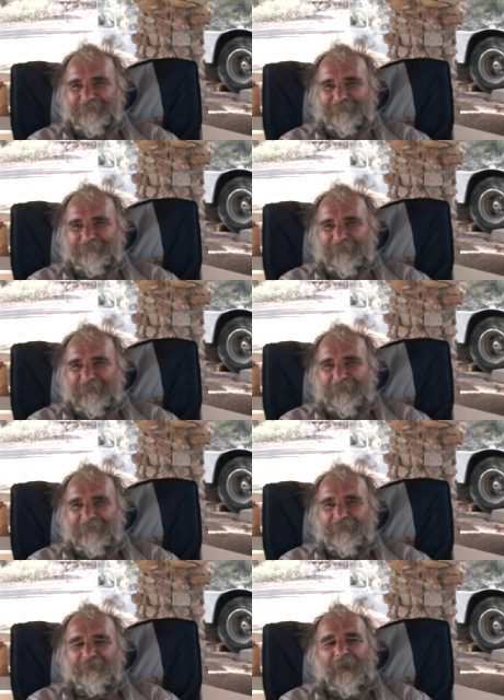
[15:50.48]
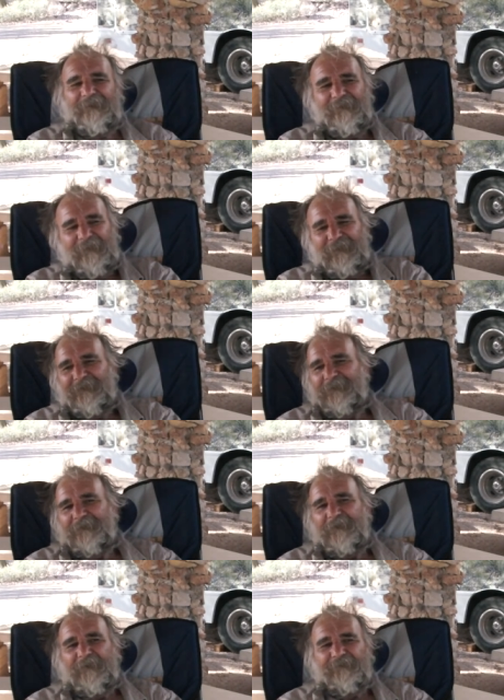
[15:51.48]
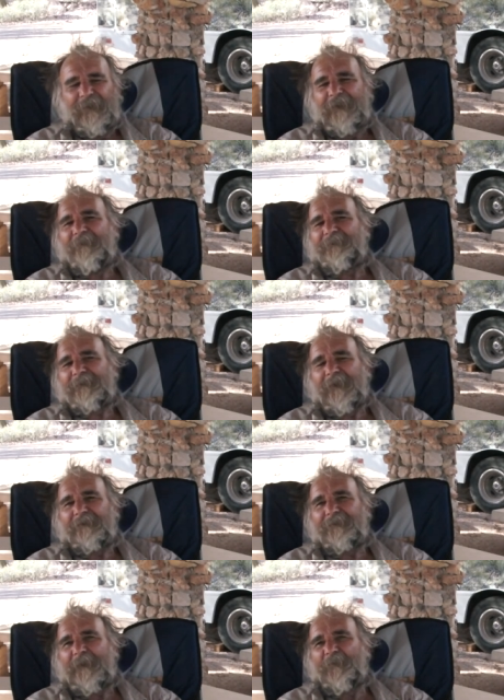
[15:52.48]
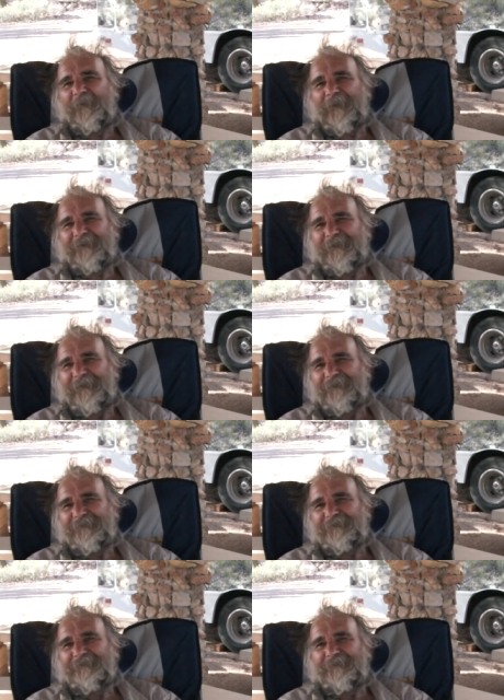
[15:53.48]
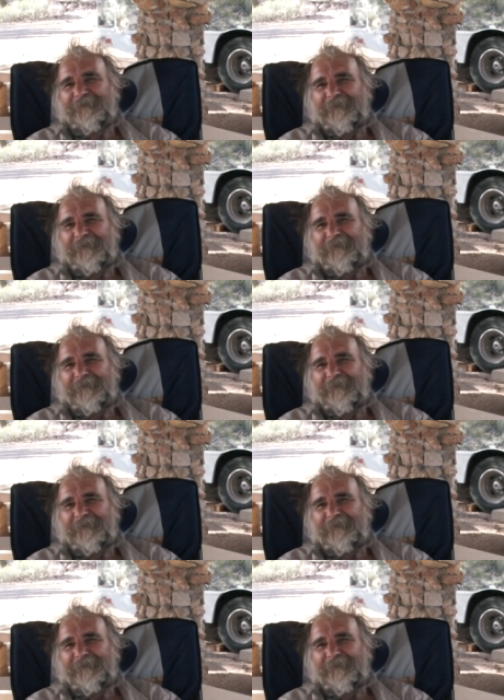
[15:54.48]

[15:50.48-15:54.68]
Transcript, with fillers: Huh. You got the South African Diamond Cartel. Mm-hmm.